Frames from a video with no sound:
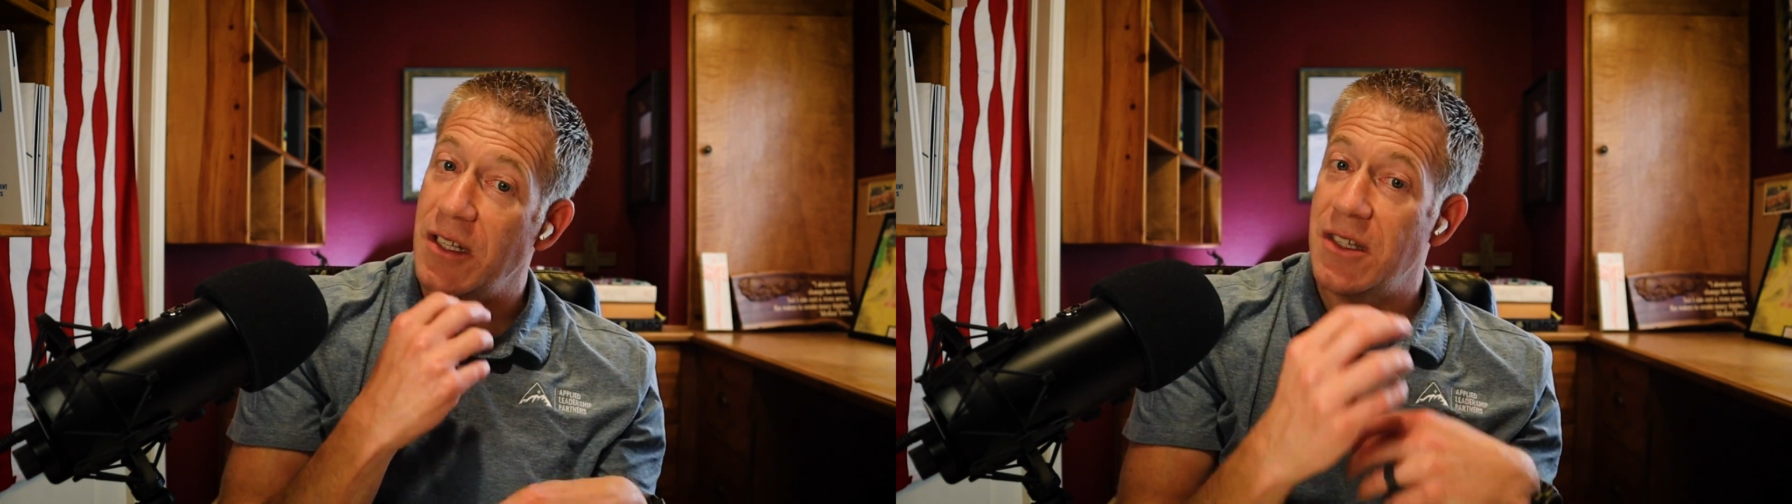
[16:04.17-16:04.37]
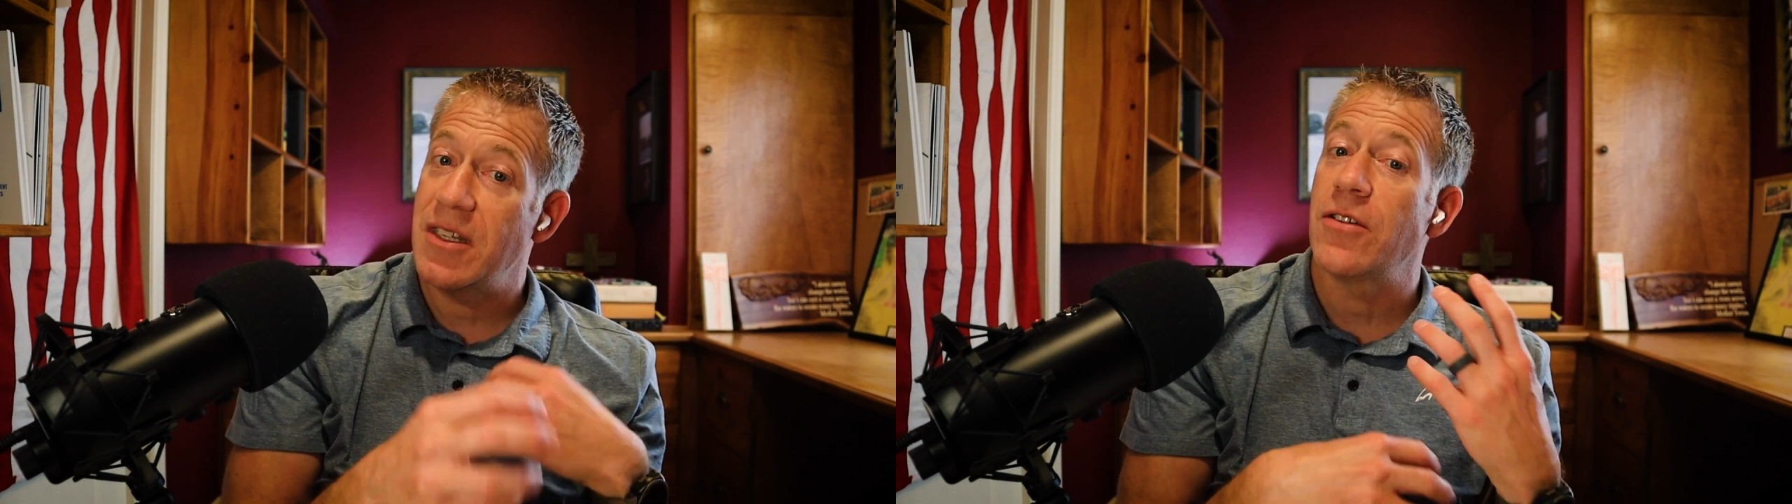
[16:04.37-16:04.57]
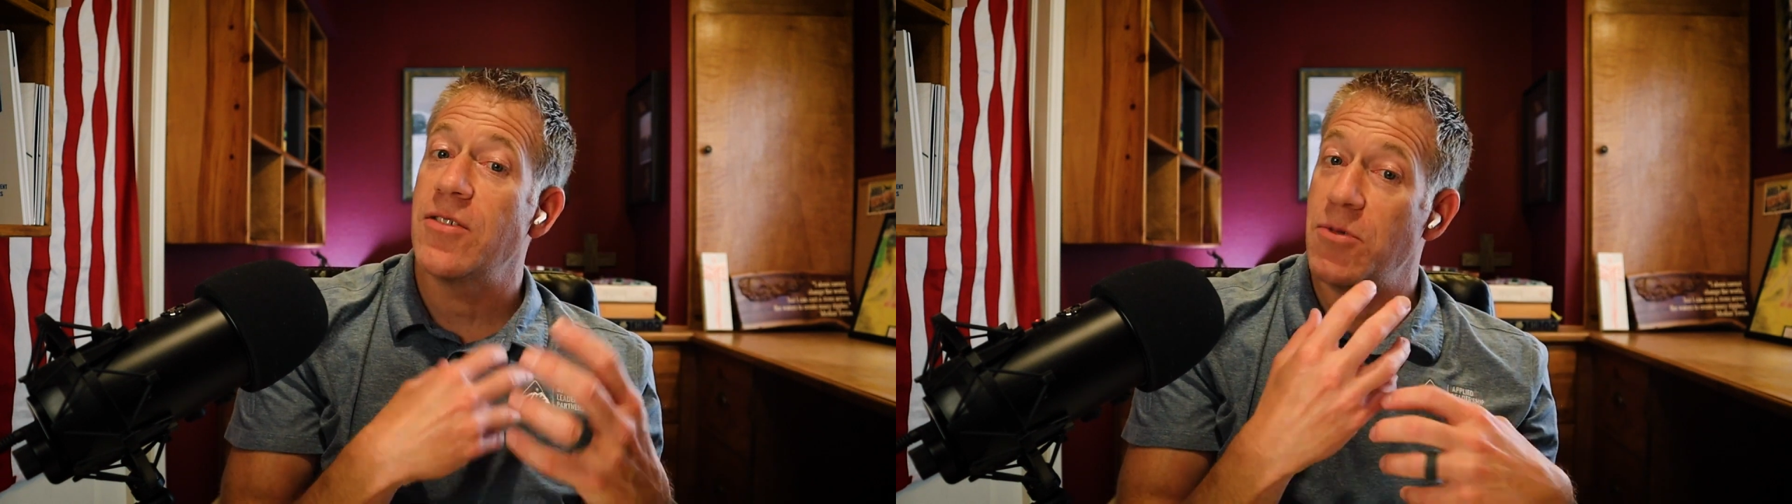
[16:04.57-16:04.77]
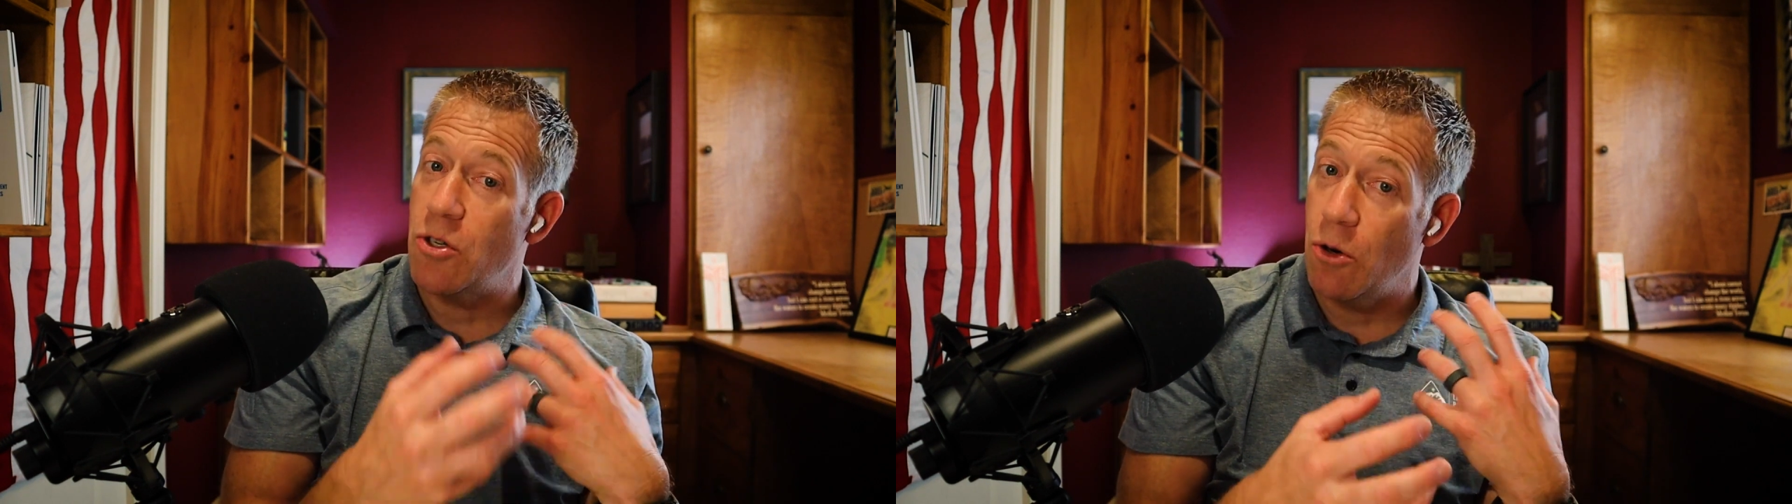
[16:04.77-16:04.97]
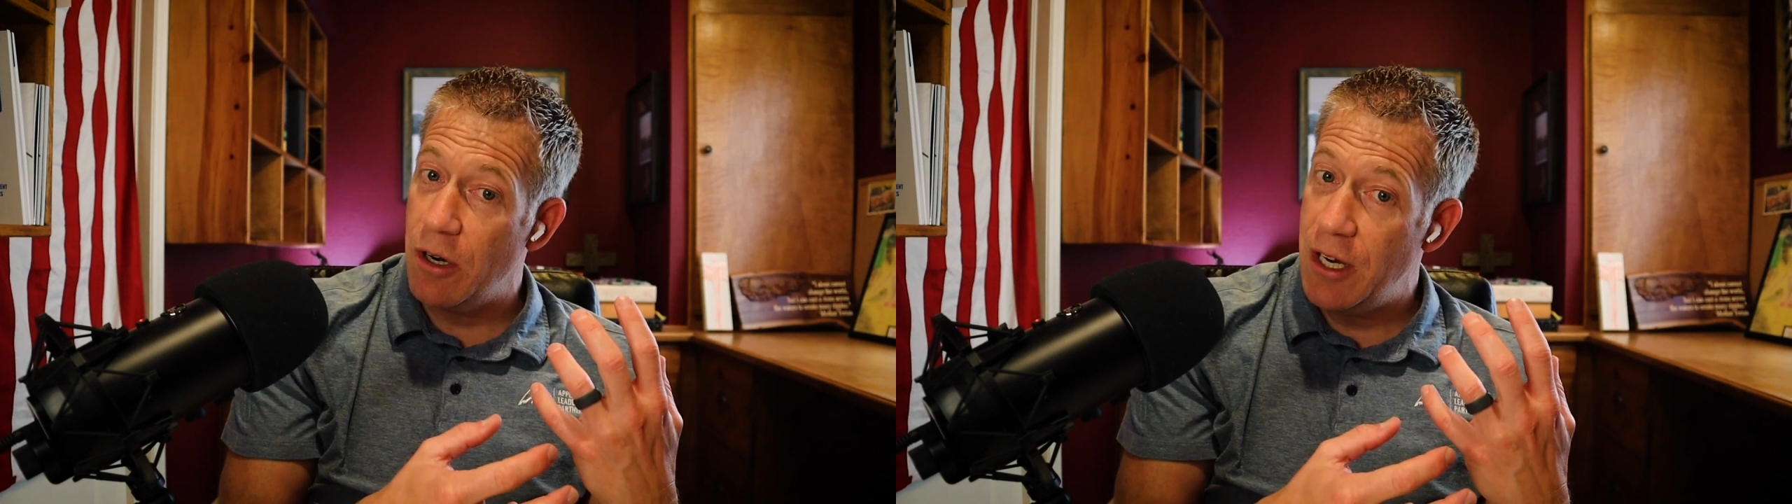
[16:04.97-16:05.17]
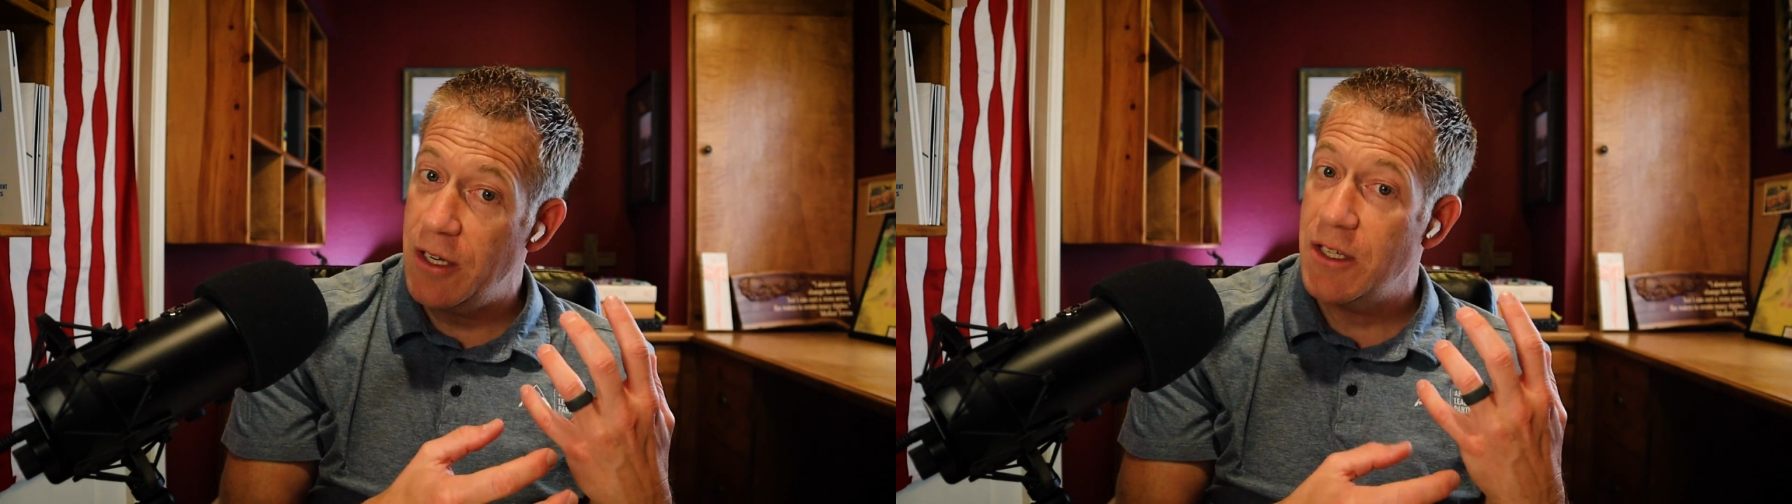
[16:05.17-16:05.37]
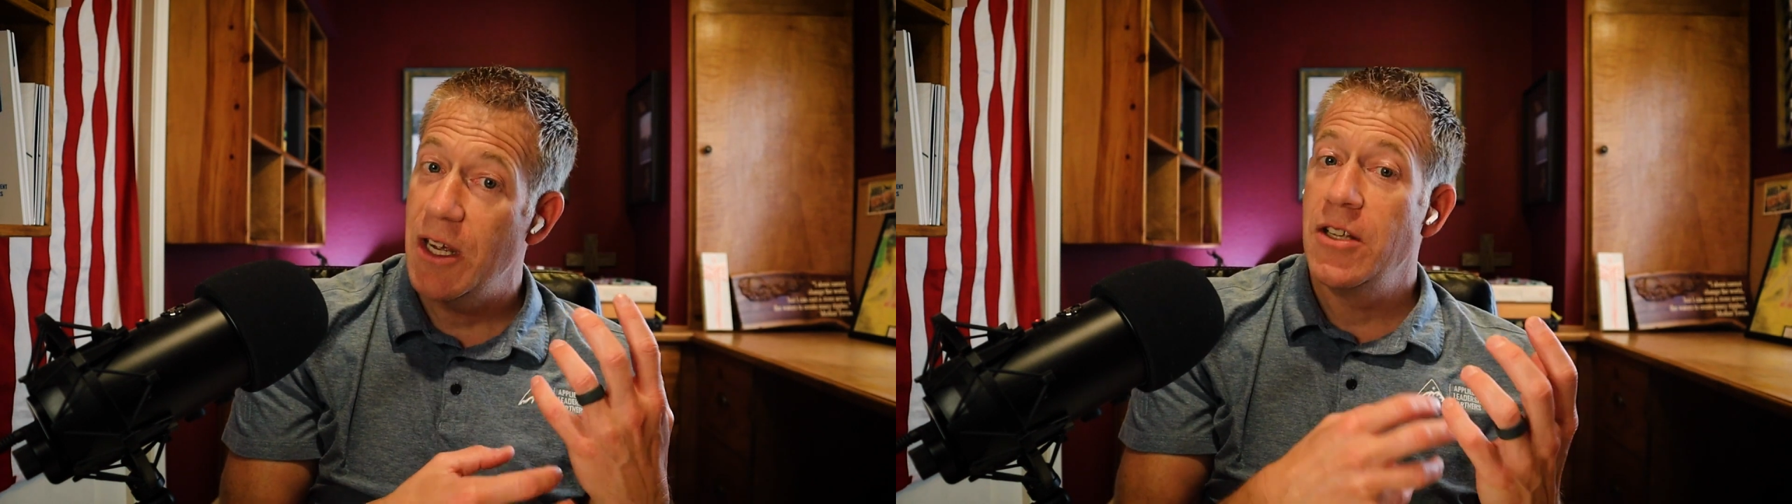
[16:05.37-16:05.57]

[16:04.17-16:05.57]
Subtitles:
Let's tell some stories